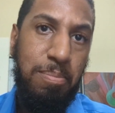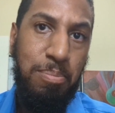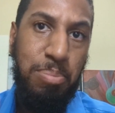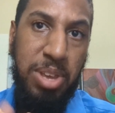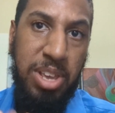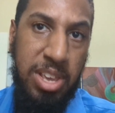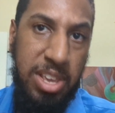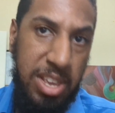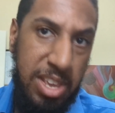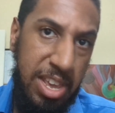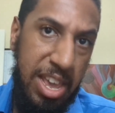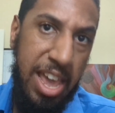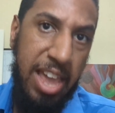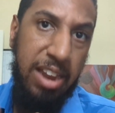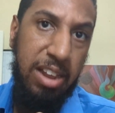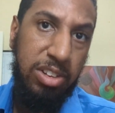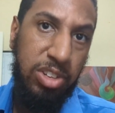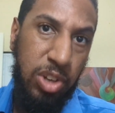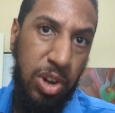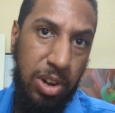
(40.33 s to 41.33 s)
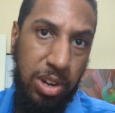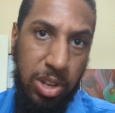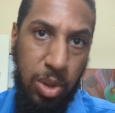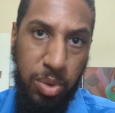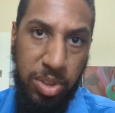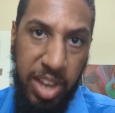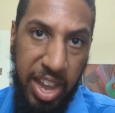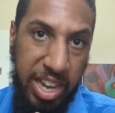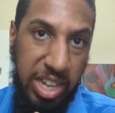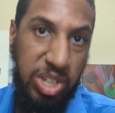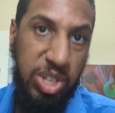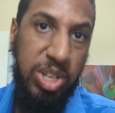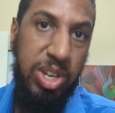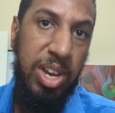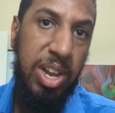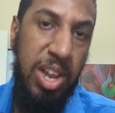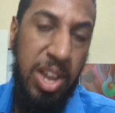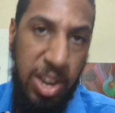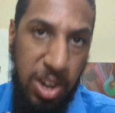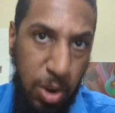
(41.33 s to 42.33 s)
be in a certain
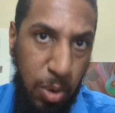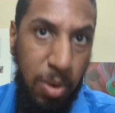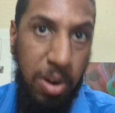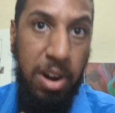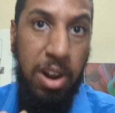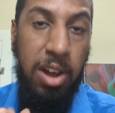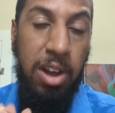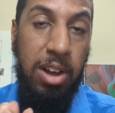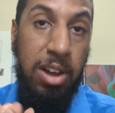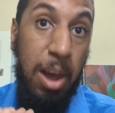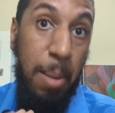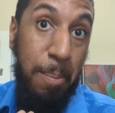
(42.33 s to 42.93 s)
location or